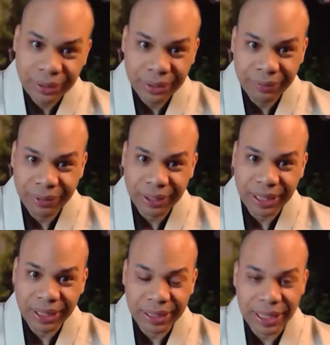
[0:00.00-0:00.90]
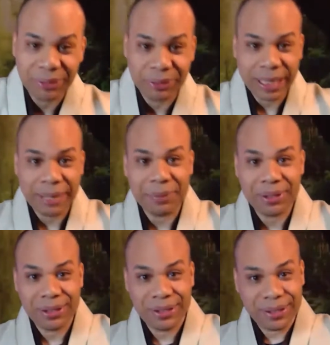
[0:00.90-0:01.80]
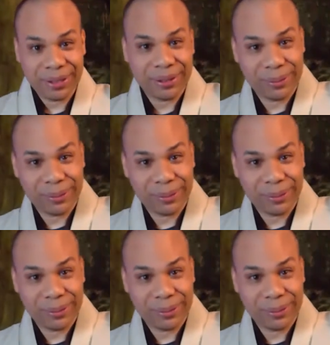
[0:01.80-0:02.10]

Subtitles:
I feel a lot of times what happens is